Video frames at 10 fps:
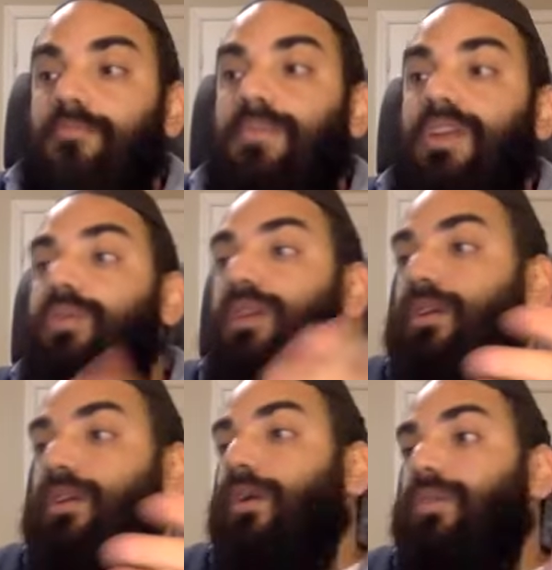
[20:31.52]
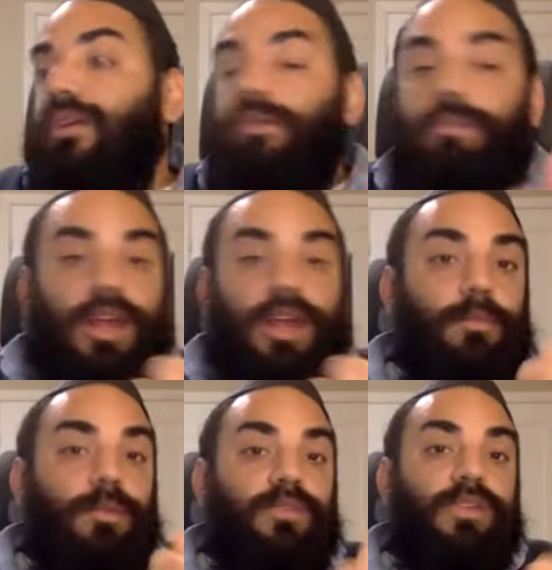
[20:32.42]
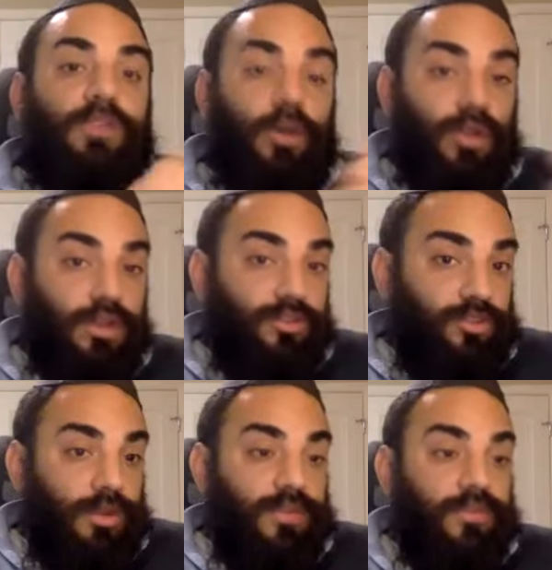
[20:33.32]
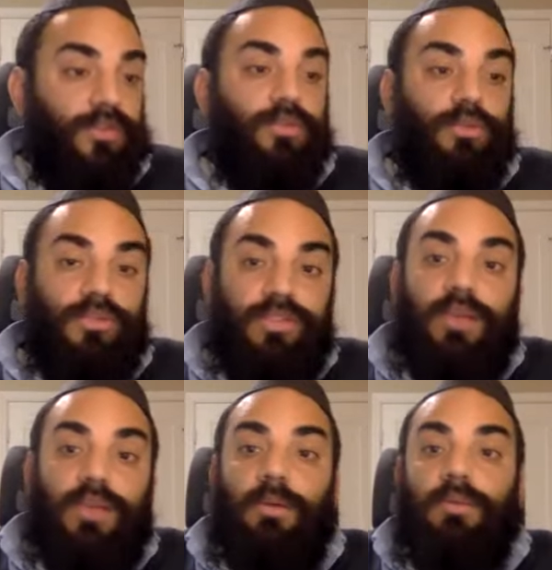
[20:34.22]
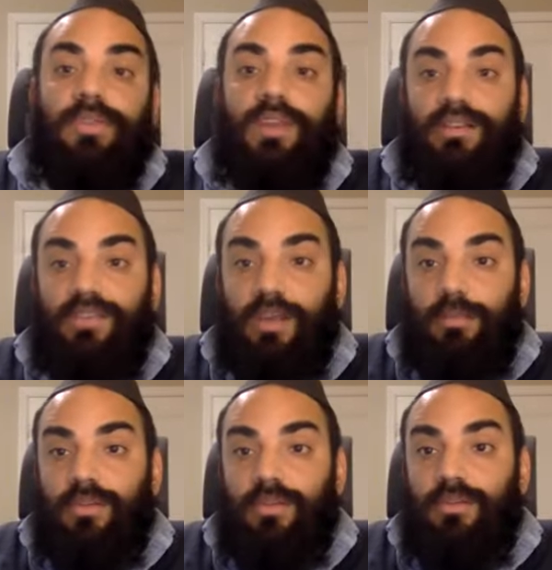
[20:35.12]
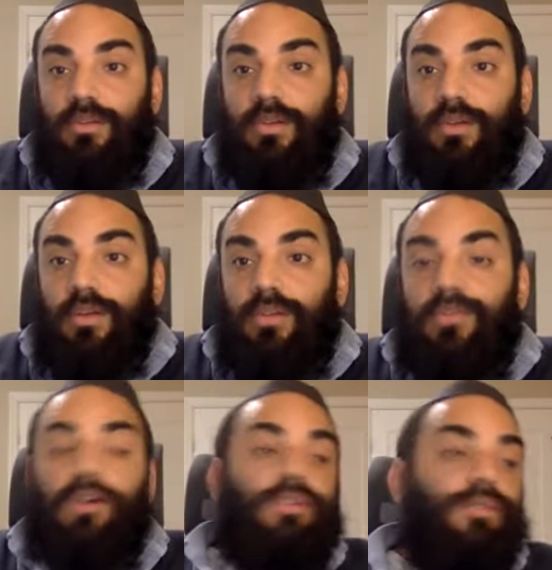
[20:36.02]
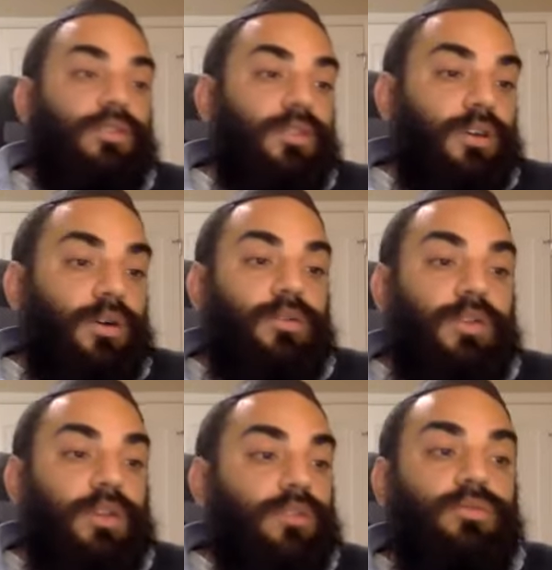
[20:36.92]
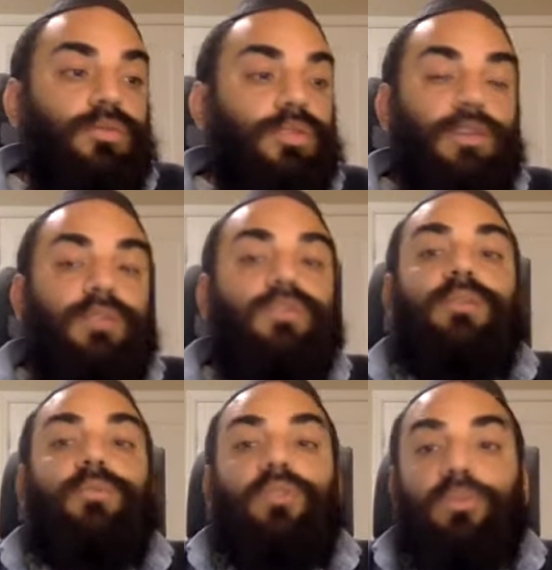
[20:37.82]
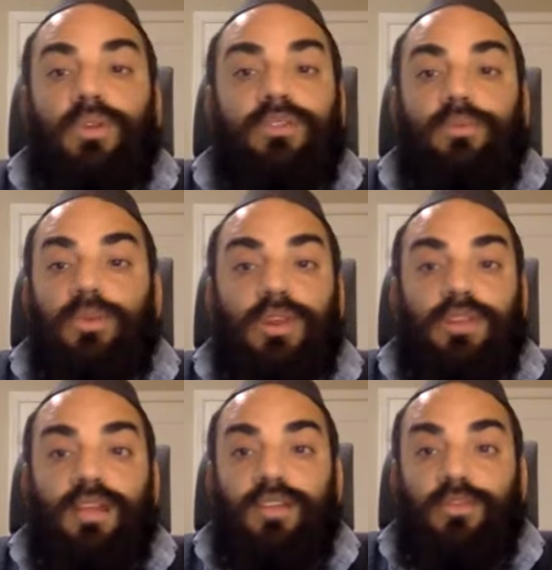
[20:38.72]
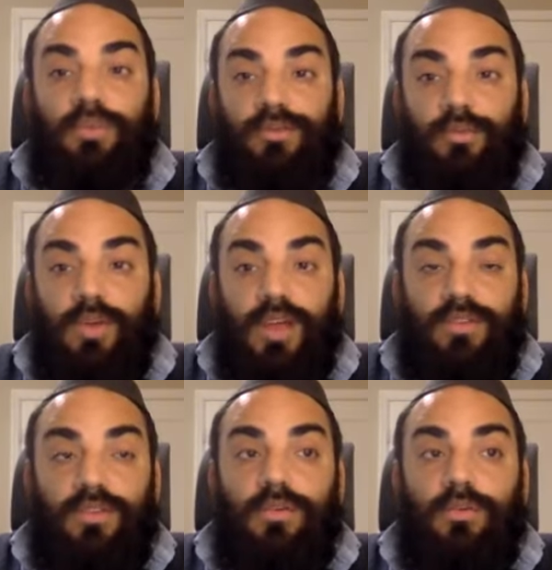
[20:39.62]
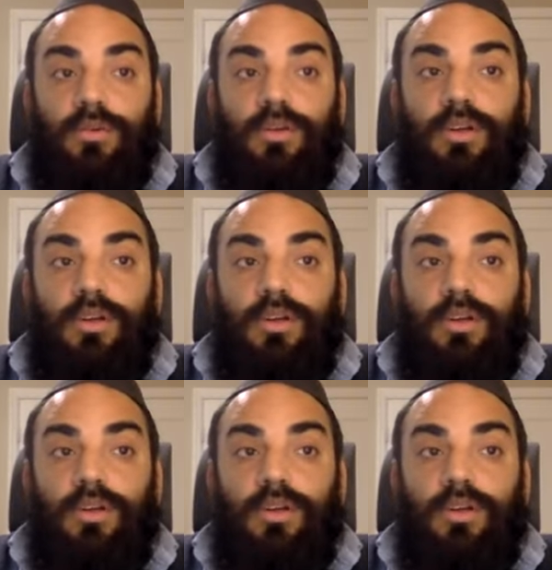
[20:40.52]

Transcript: meaning we know that Rabbi Nachman says all the Jew has to do is think about what the next step is. Zalta Vilna Gaon, that in truth the Nevi'im were the ones who were going to tell us whatever we had to do.